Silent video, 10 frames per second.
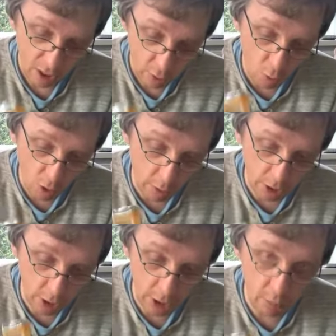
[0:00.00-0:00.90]
So all I was
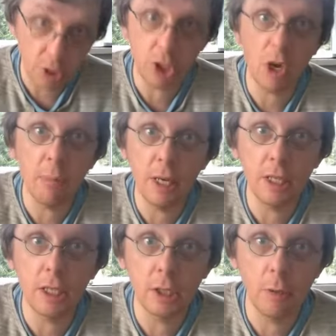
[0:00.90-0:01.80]
going to do was show you me
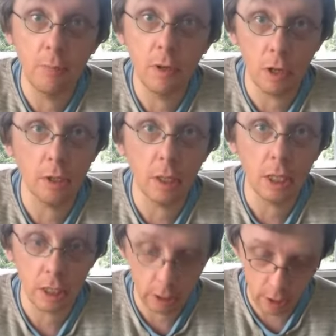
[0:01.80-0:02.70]
eating some because
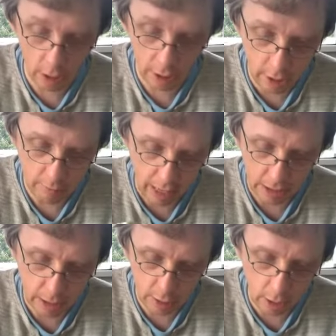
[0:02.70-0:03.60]
this is, like I said,
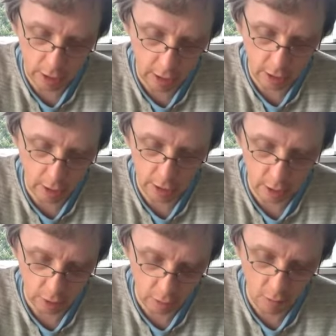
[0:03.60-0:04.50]
exciting,
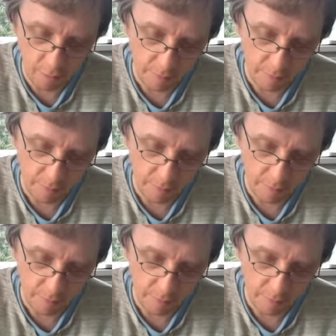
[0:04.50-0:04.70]
exciting stuff.